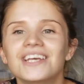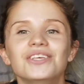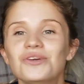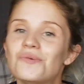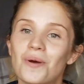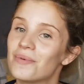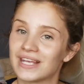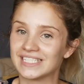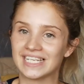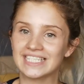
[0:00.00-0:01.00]
You won't be
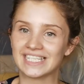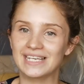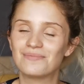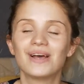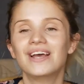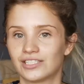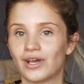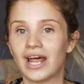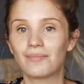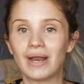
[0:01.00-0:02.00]
getting any sleep. So
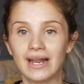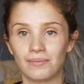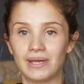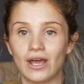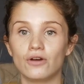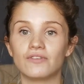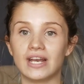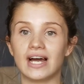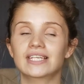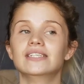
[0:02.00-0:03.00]
I'd had Penelope
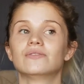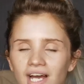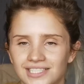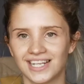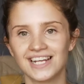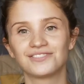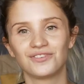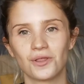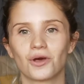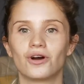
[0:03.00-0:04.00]
overnight. I'd started to
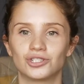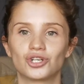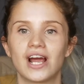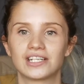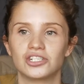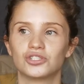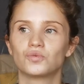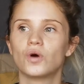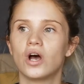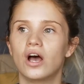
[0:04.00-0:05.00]
feel that contractions
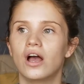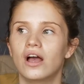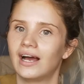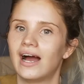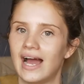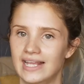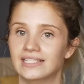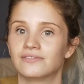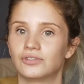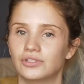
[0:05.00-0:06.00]
were at
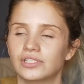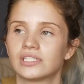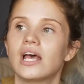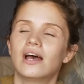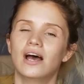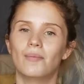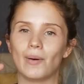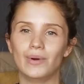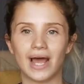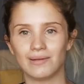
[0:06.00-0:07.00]
intervals at
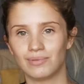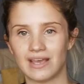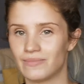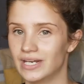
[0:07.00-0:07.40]
about 9 p.m.